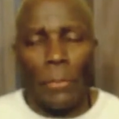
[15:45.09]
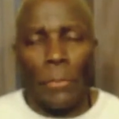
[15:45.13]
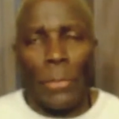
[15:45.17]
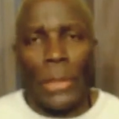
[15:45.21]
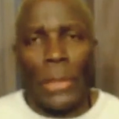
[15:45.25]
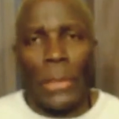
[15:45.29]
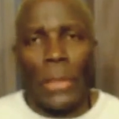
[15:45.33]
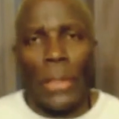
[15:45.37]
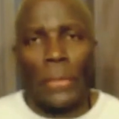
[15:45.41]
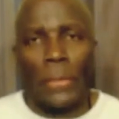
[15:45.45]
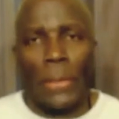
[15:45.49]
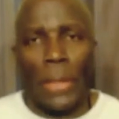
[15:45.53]

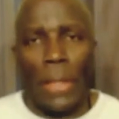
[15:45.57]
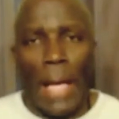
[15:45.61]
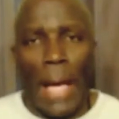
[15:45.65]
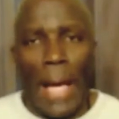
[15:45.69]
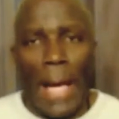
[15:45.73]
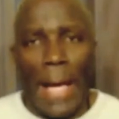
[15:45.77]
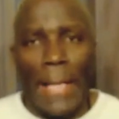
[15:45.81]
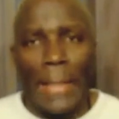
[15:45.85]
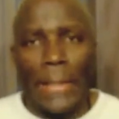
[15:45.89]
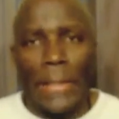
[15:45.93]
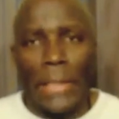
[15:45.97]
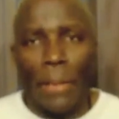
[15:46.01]
because
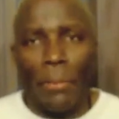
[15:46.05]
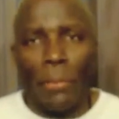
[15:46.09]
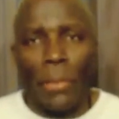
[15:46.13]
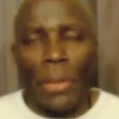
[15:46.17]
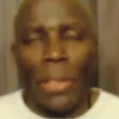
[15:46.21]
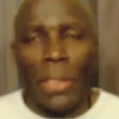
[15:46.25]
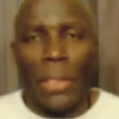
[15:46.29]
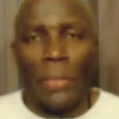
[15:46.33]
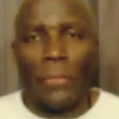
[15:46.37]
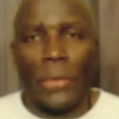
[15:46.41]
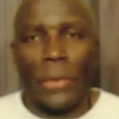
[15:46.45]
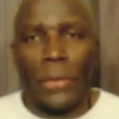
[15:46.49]
I am
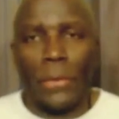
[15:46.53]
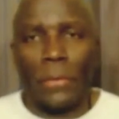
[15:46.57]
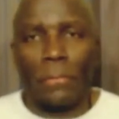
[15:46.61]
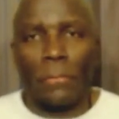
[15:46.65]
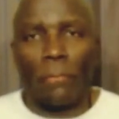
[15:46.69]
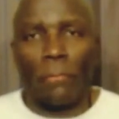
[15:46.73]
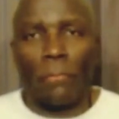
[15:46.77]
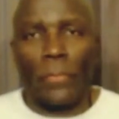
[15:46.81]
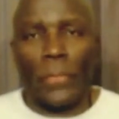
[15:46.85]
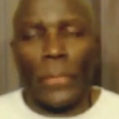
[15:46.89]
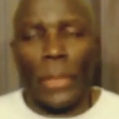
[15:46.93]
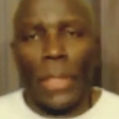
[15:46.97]
living
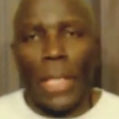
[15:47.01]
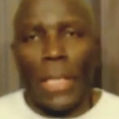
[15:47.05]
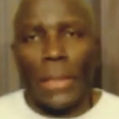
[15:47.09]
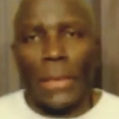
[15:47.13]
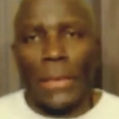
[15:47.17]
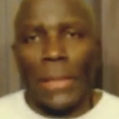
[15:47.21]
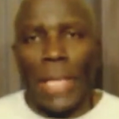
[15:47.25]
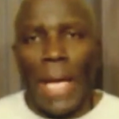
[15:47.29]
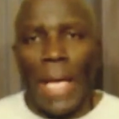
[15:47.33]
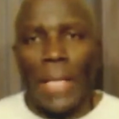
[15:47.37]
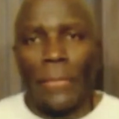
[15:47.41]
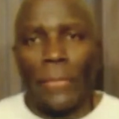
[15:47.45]
a
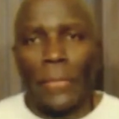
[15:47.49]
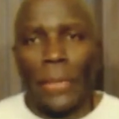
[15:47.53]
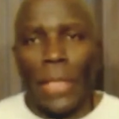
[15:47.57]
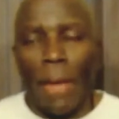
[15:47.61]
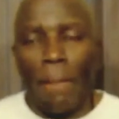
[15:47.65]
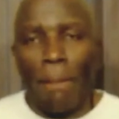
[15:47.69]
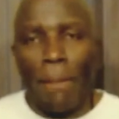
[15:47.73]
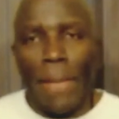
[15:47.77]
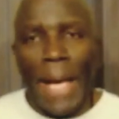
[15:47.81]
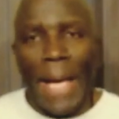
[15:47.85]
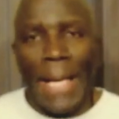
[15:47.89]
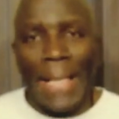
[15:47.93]
life
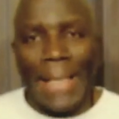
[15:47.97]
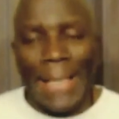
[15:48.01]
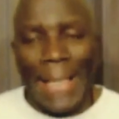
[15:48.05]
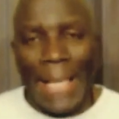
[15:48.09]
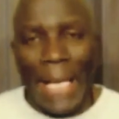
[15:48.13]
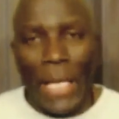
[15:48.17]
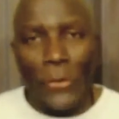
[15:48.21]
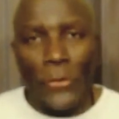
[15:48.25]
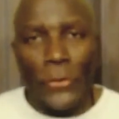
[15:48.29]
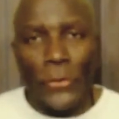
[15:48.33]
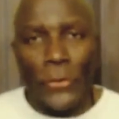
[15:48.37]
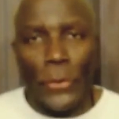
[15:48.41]
that my
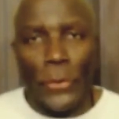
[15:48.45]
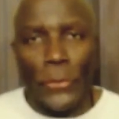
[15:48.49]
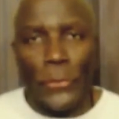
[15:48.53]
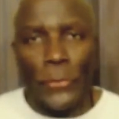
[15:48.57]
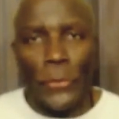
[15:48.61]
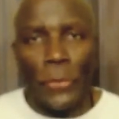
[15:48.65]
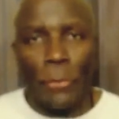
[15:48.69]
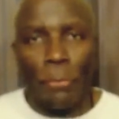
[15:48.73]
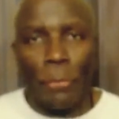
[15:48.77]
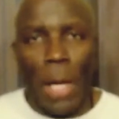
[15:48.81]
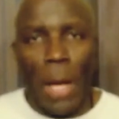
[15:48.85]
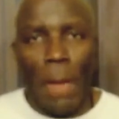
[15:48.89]

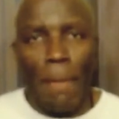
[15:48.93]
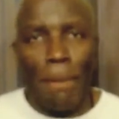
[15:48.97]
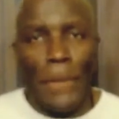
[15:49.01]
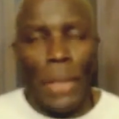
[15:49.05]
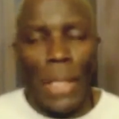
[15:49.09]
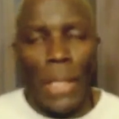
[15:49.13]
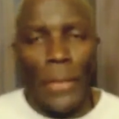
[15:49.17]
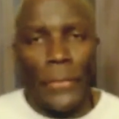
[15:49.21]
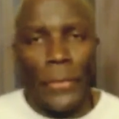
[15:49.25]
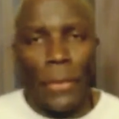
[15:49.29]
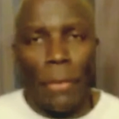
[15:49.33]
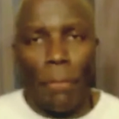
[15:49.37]
ancestors, my
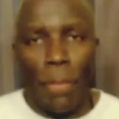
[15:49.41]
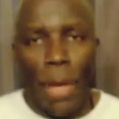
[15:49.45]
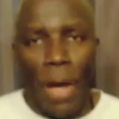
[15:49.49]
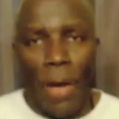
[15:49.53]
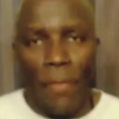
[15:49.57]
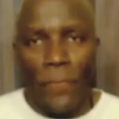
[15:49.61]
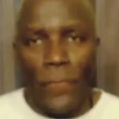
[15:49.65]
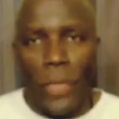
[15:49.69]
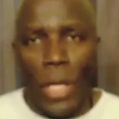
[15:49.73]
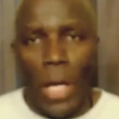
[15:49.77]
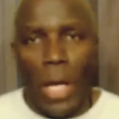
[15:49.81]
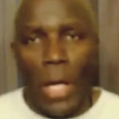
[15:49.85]
mother, my
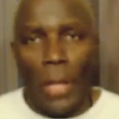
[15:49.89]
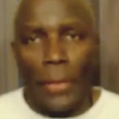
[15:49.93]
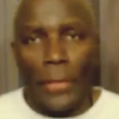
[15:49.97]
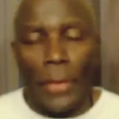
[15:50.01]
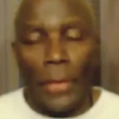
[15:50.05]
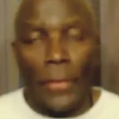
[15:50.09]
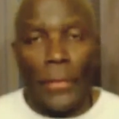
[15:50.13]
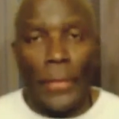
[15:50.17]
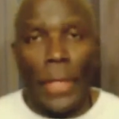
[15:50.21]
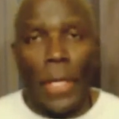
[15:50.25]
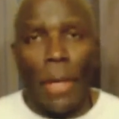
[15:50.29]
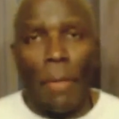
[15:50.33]
father,
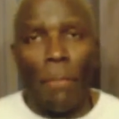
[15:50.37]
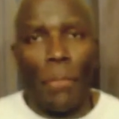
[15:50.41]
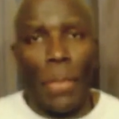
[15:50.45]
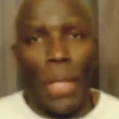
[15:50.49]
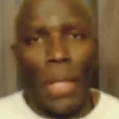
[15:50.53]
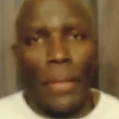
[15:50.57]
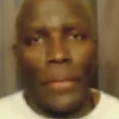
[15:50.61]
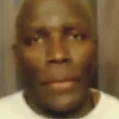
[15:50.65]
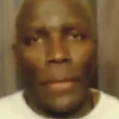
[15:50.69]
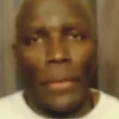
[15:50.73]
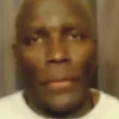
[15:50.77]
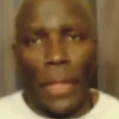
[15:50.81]
their
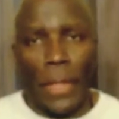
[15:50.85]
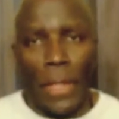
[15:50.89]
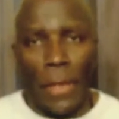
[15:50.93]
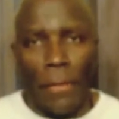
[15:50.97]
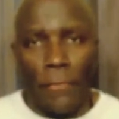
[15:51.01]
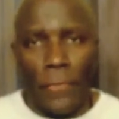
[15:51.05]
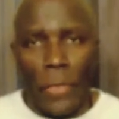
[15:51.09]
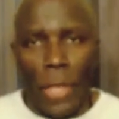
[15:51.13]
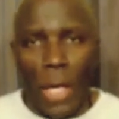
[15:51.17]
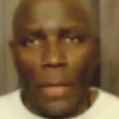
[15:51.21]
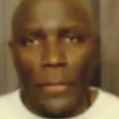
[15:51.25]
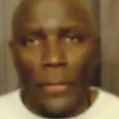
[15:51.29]
father,
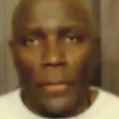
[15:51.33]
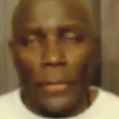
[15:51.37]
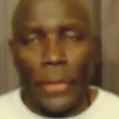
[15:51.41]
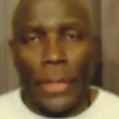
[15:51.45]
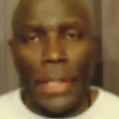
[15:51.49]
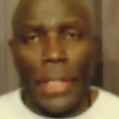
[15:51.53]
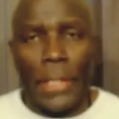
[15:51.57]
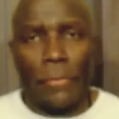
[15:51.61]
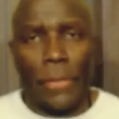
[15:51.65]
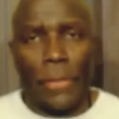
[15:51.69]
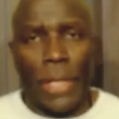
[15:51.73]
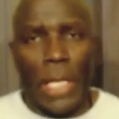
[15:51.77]
their
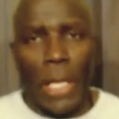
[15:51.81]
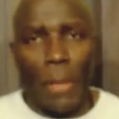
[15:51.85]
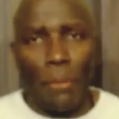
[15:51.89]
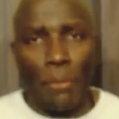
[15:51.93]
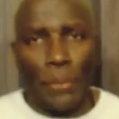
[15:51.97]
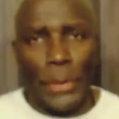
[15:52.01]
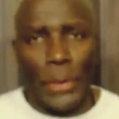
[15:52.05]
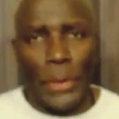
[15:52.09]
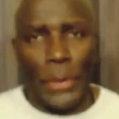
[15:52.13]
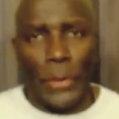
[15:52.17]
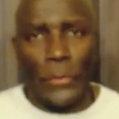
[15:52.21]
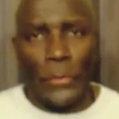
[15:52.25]

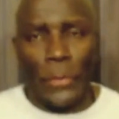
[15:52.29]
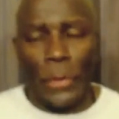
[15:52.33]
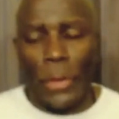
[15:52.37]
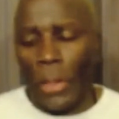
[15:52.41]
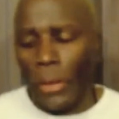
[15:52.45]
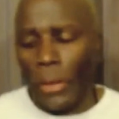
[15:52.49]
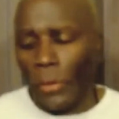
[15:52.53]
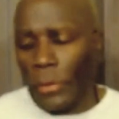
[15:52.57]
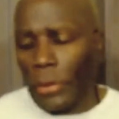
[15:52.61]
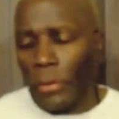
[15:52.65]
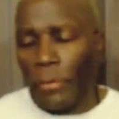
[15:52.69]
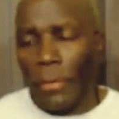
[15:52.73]
grandparents,
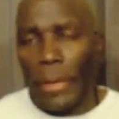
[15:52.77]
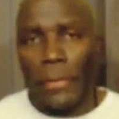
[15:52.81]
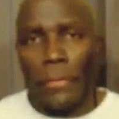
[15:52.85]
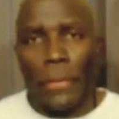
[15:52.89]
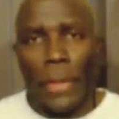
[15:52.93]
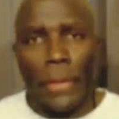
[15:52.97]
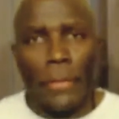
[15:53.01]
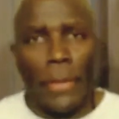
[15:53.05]
the great